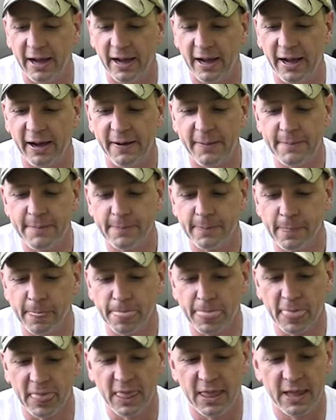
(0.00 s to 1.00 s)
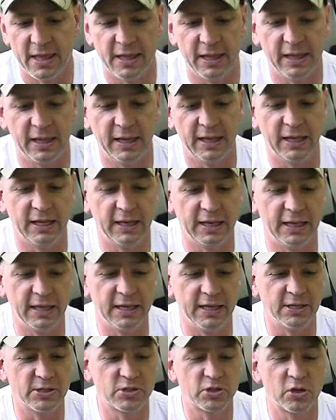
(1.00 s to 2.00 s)
It
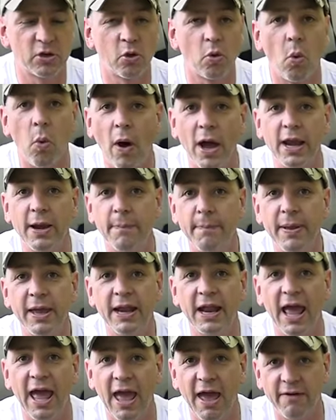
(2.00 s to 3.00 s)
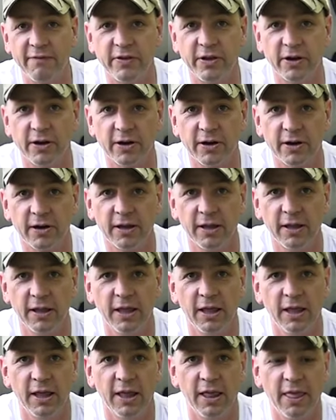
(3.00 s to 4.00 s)
is quite a bit heavier
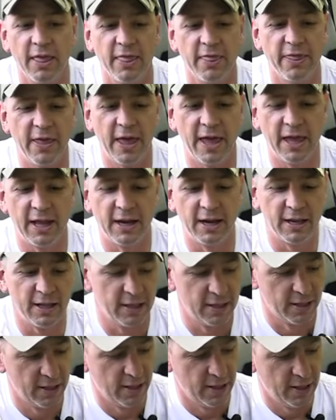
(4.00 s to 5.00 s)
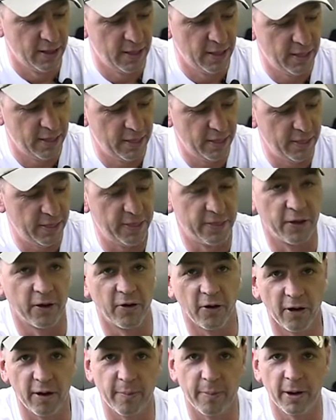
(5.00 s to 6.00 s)
than the
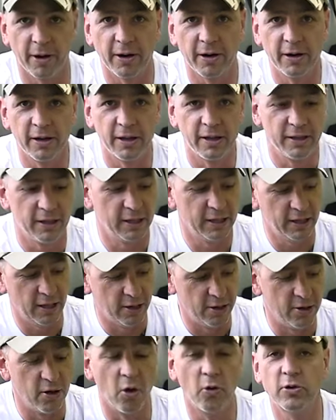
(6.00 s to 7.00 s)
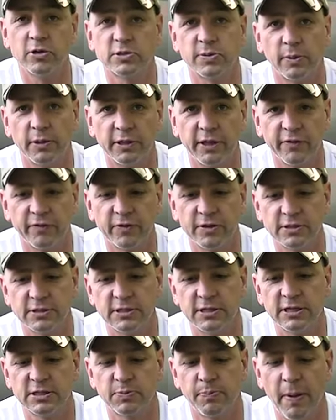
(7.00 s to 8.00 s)
Gerber, a noticeable
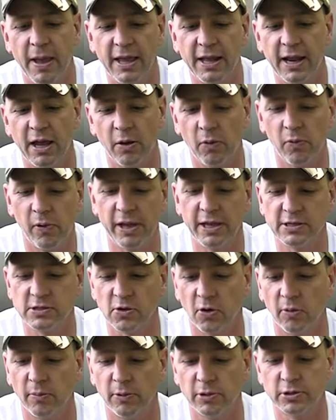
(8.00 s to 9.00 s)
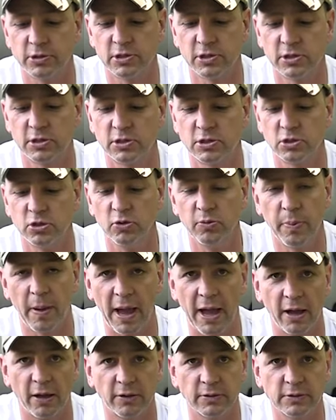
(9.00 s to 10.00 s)
difference. This bayonet weighs almost 2
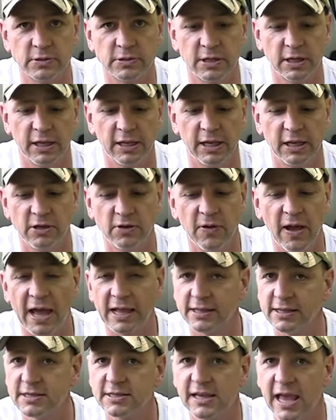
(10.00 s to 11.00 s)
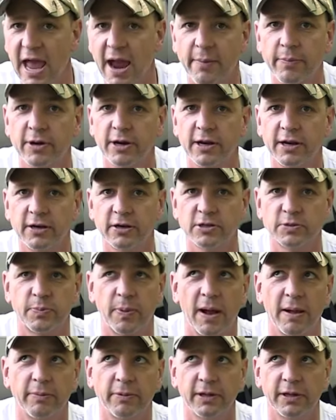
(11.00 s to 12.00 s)
pounds, and then you add the scabbard in there, it's
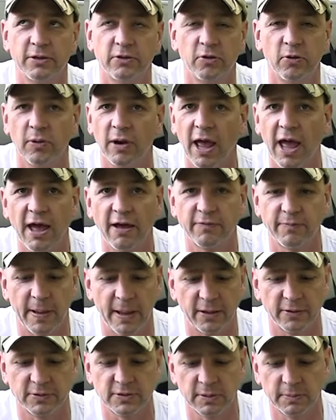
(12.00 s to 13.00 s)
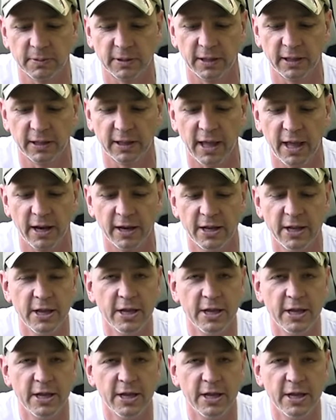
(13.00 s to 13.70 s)
probably 2.5 pounds, something like that.